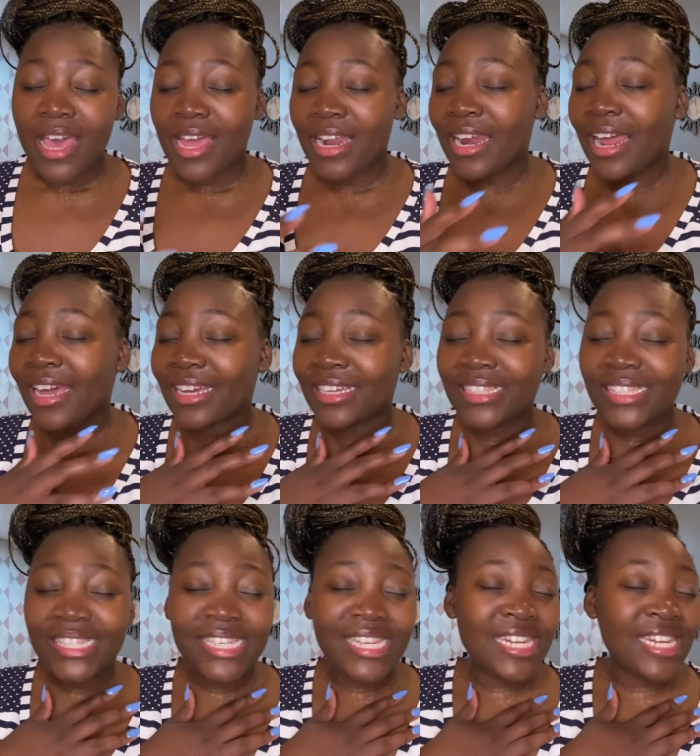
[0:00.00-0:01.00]
Like,
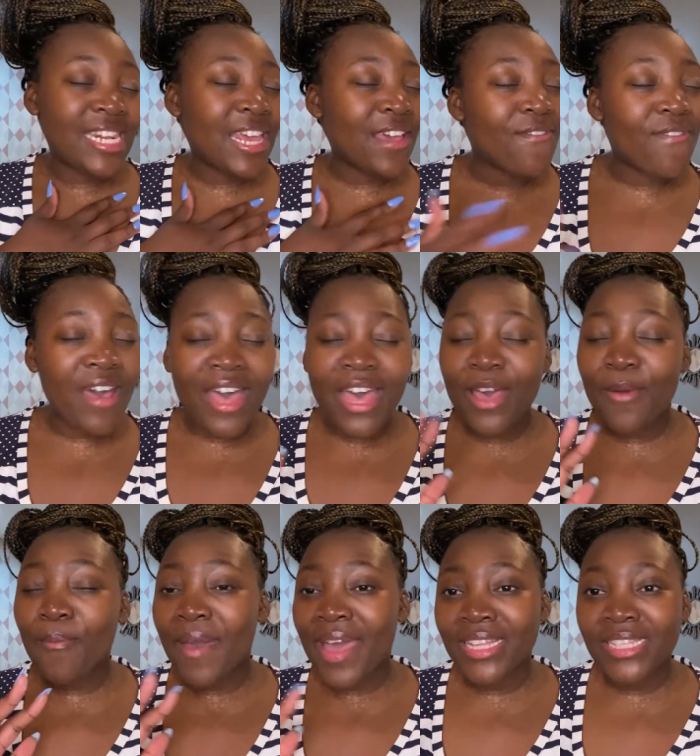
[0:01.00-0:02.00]
it's never a
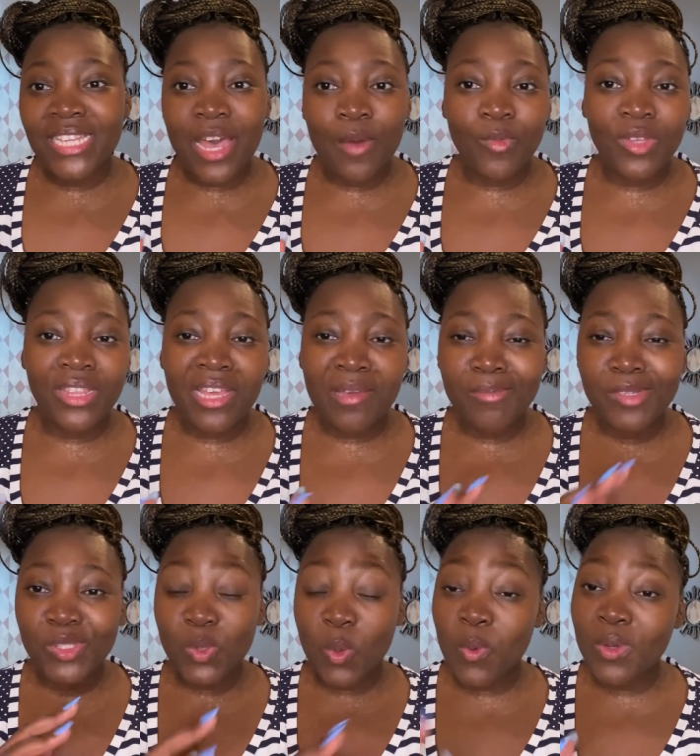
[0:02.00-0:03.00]
bad time with them.
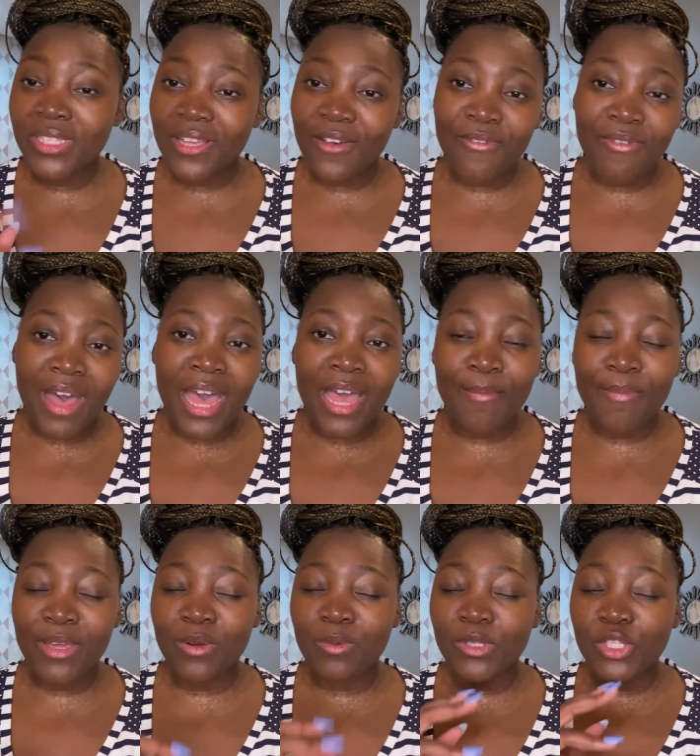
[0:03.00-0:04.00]
It's always a vibe.
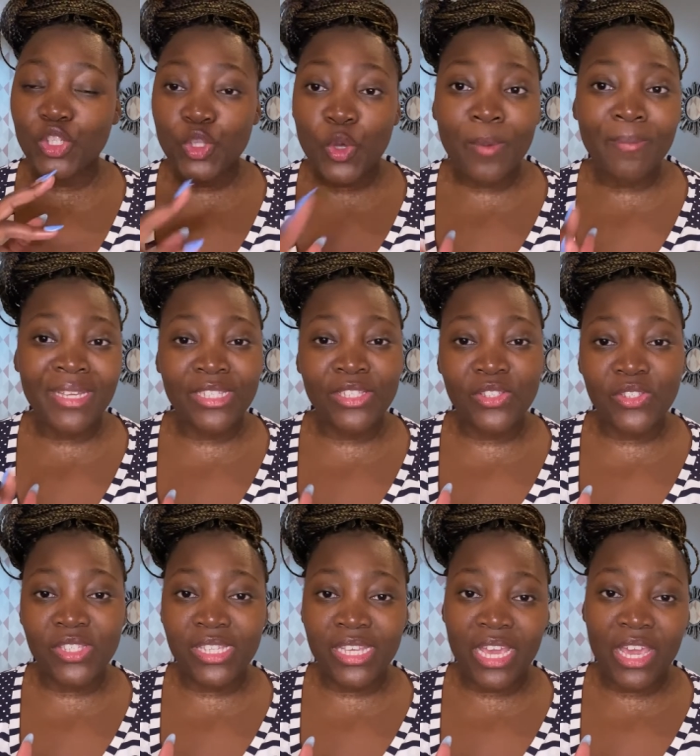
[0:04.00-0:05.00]
It was so amazing to
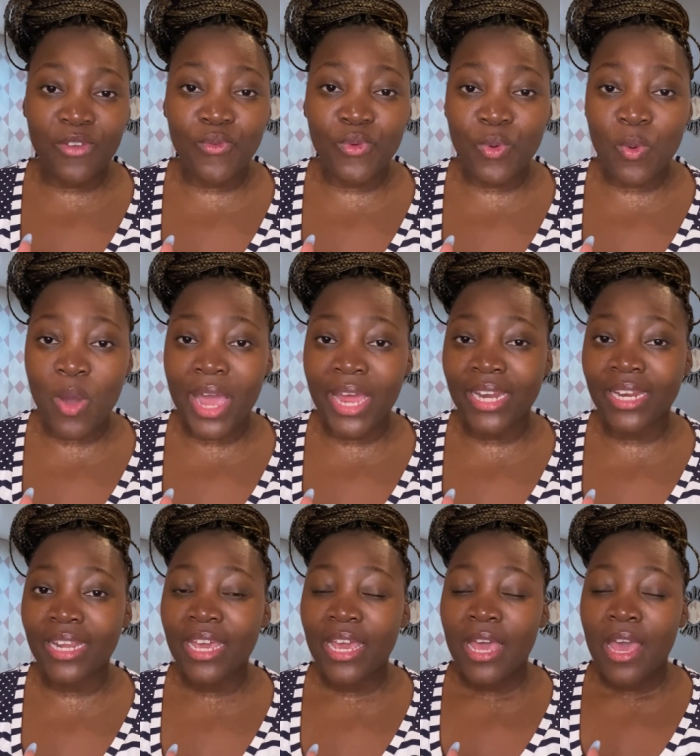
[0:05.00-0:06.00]
see everyone
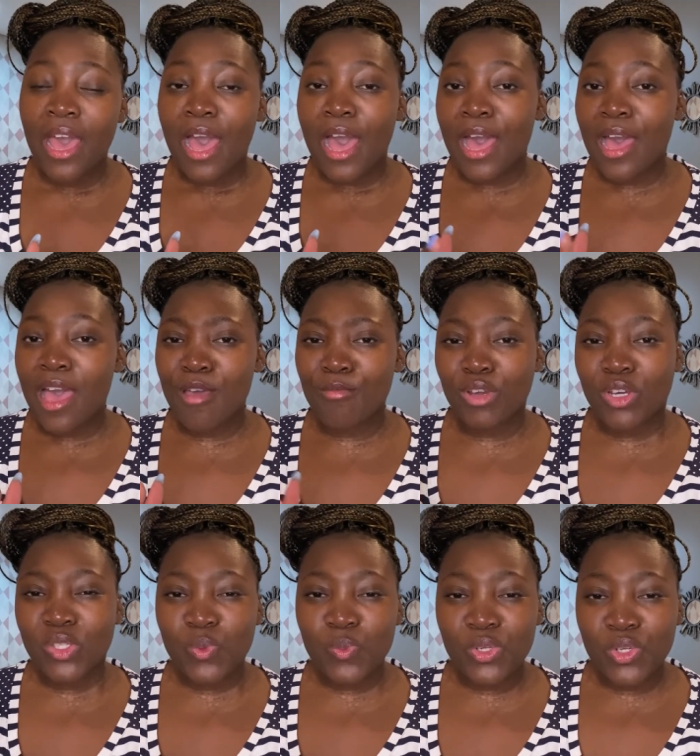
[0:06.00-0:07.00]
um,
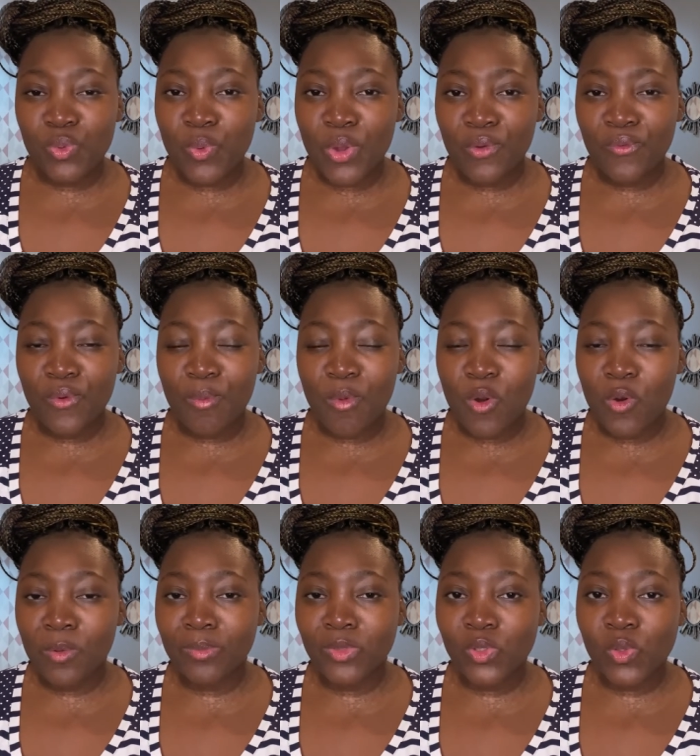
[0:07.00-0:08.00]
because we do work from
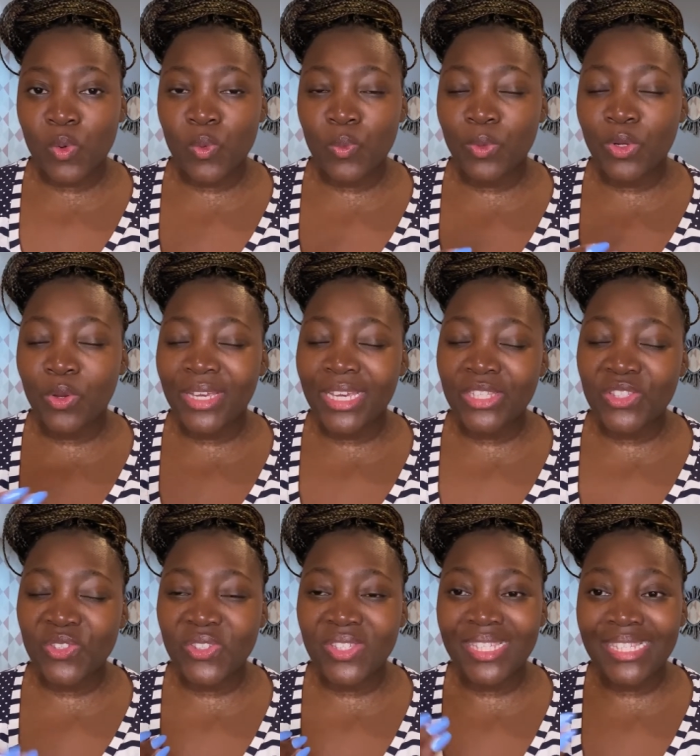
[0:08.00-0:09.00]
home. So we don't get
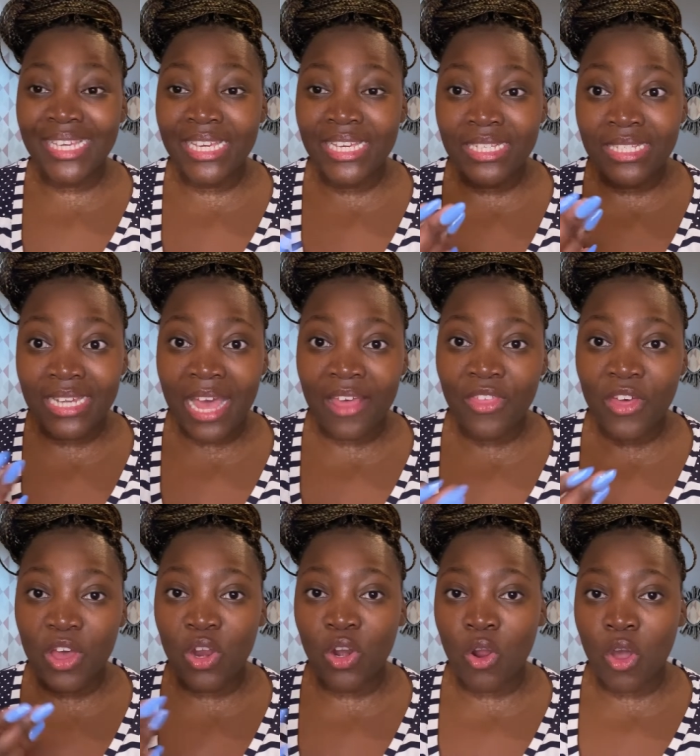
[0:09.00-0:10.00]
to see each other
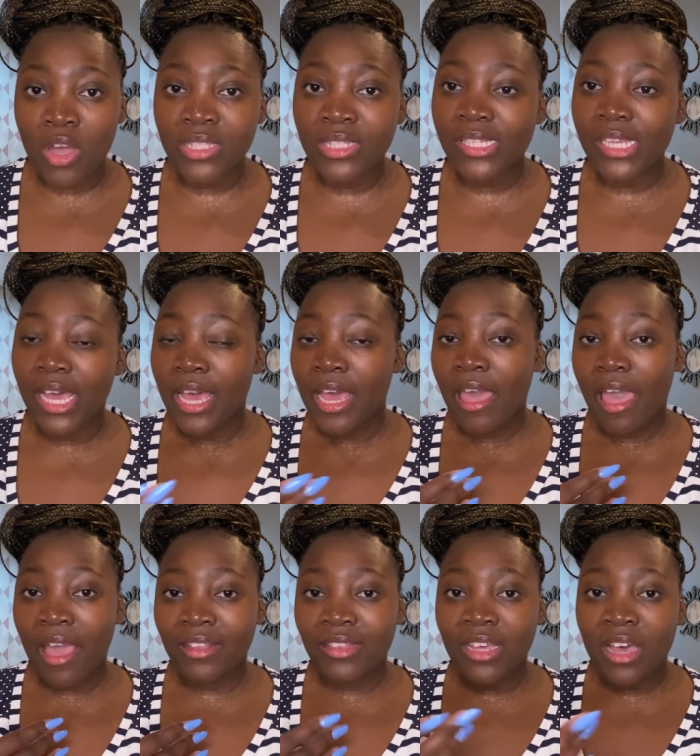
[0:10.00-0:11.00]
a lot.
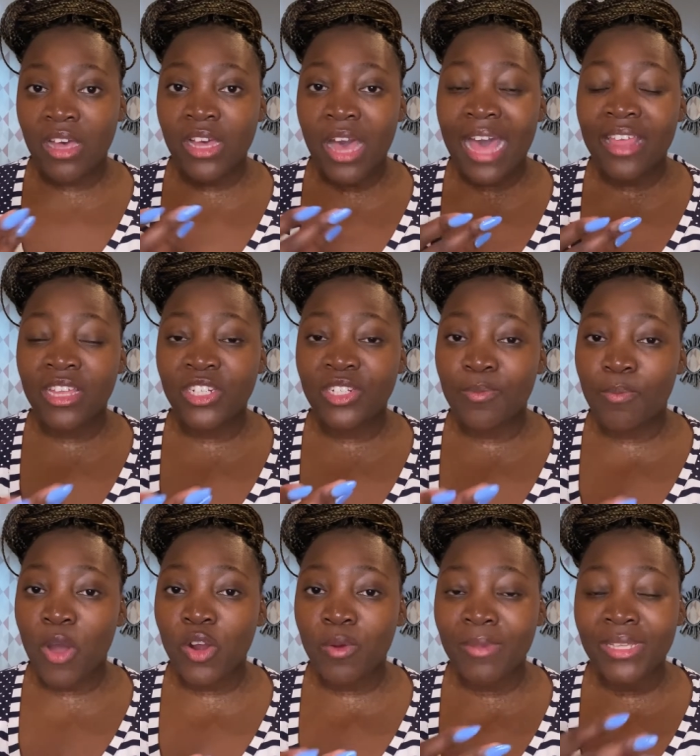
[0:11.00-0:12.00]
And there are other
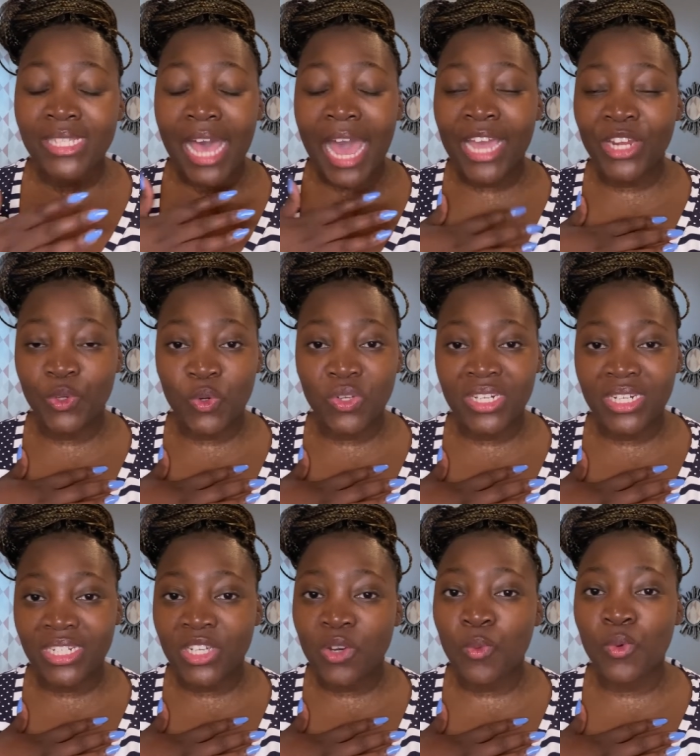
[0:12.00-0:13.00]
departments I don't
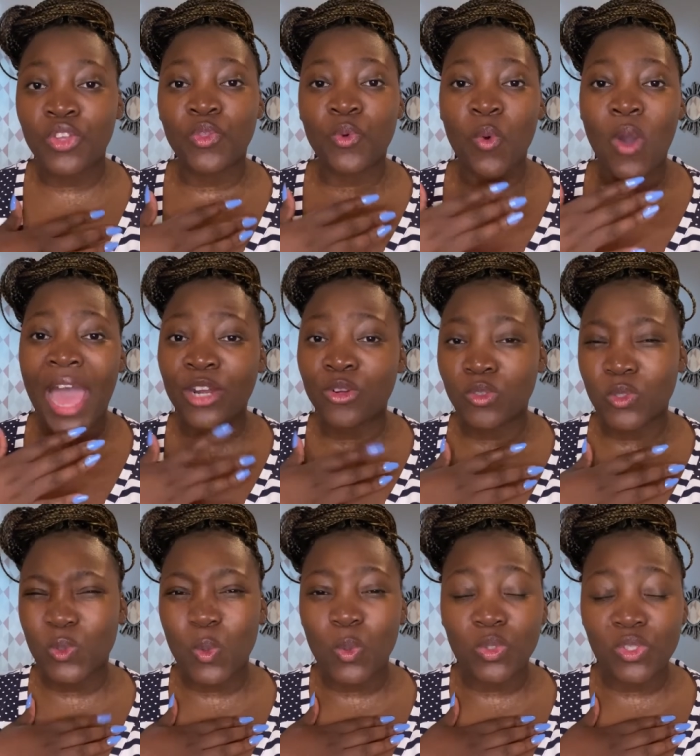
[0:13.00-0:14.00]
deal with or I don't
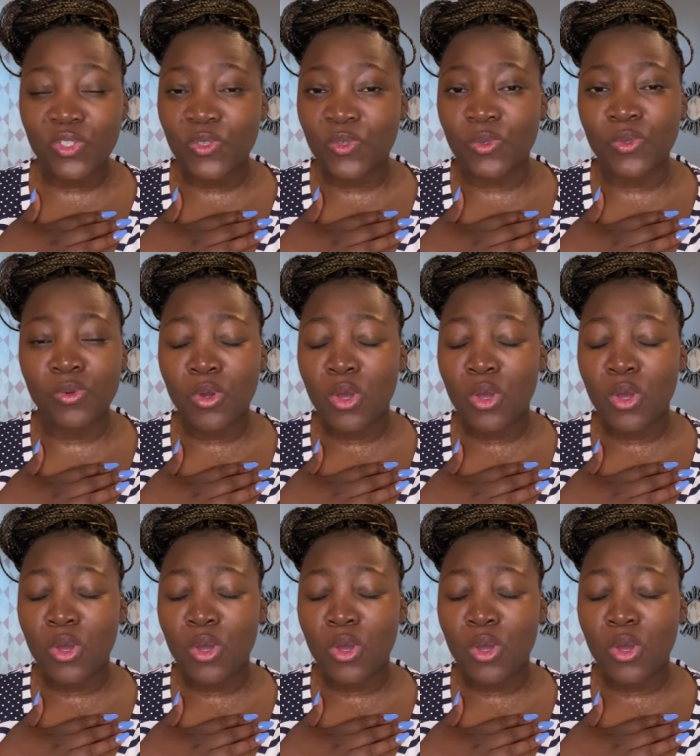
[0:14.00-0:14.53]
talk to